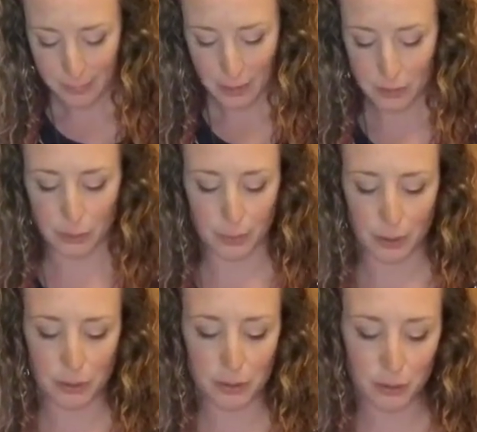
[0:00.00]
So you want
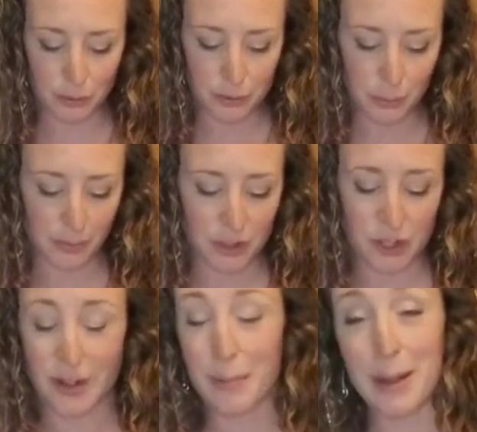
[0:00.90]
to use adult
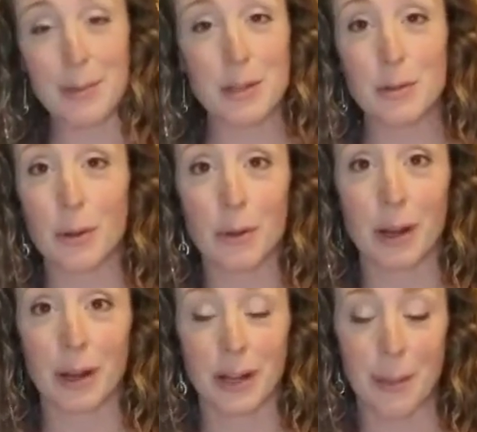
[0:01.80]
supervision, and maybe you
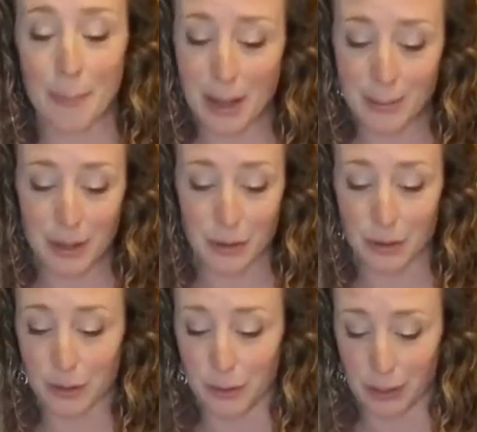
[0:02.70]
don't cut it, maybe your
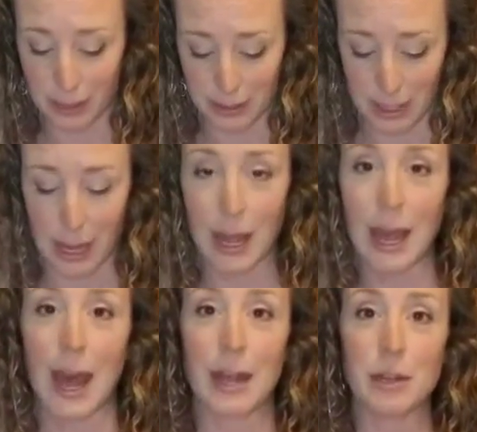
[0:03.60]
adult cuts it,
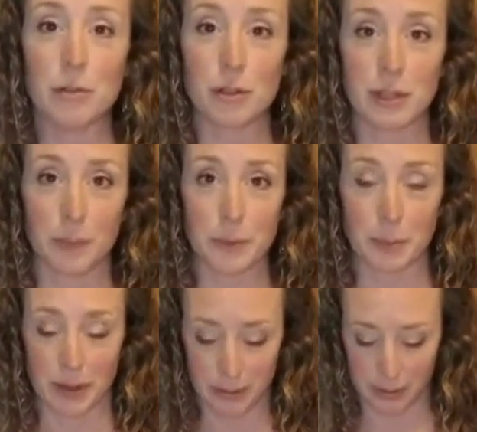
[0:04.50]
and you just help
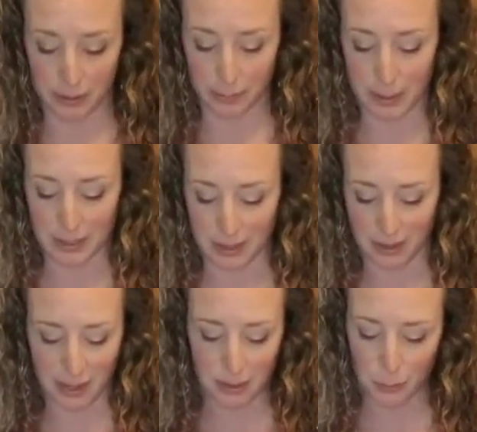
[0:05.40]
sprinkle it on the pizza.
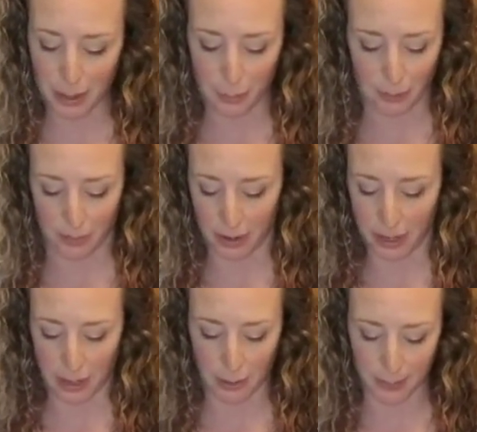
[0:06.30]
That's way more fun
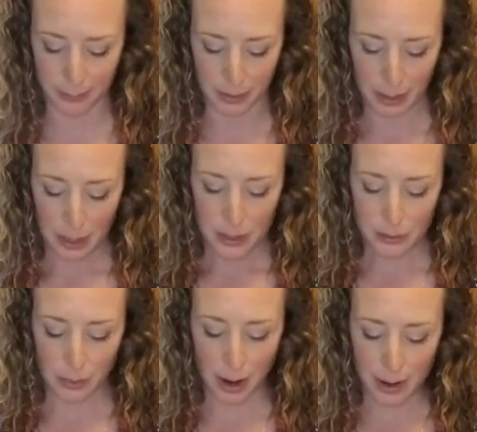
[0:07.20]
anyway.
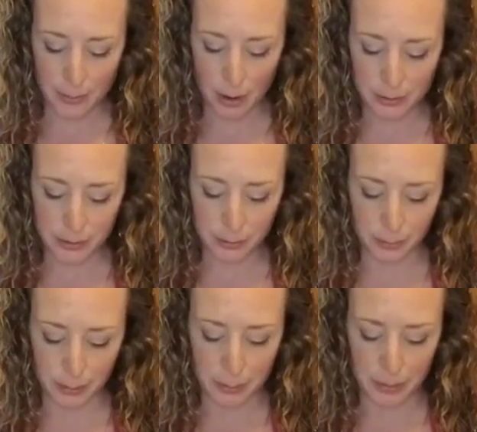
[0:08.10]
So I'm also
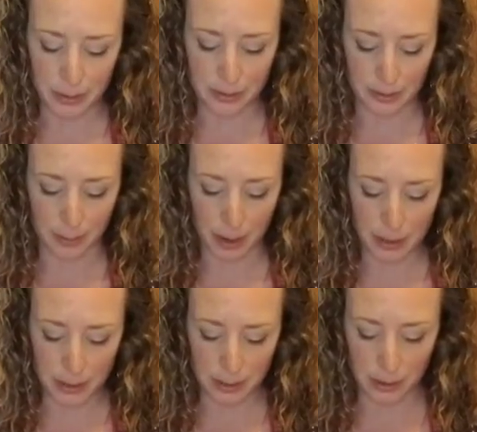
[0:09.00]
going to be putting some
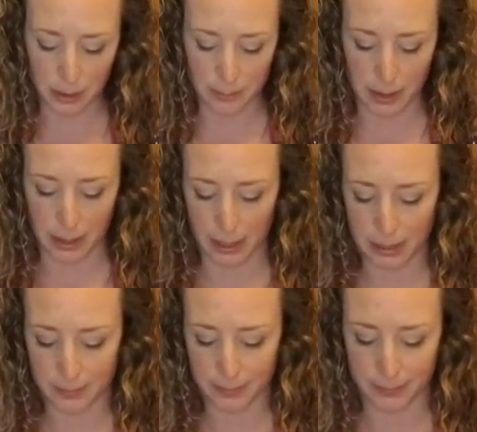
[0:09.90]
onion on
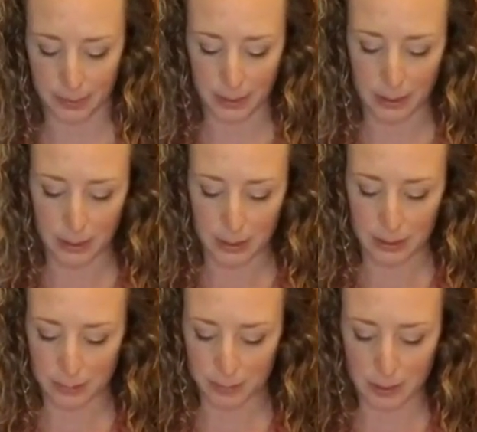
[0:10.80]
mine.
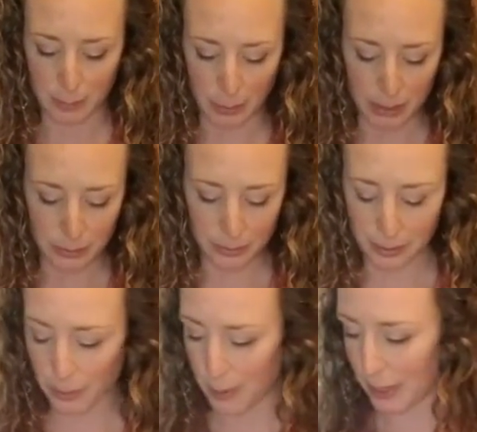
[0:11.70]
I'm going to sprinkle a
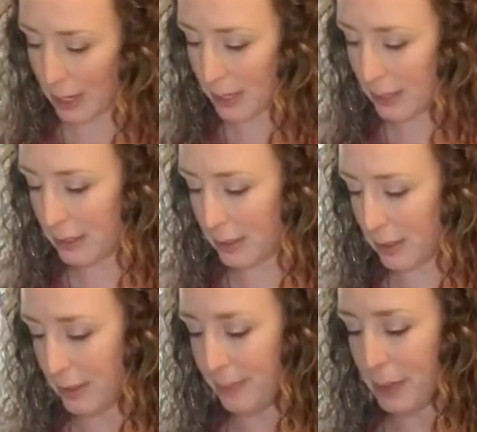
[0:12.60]
little bit of onion
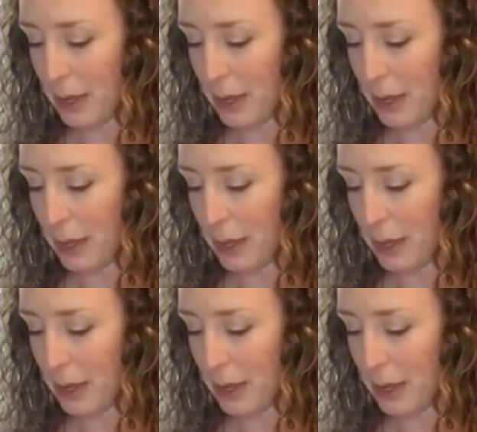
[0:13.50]
on.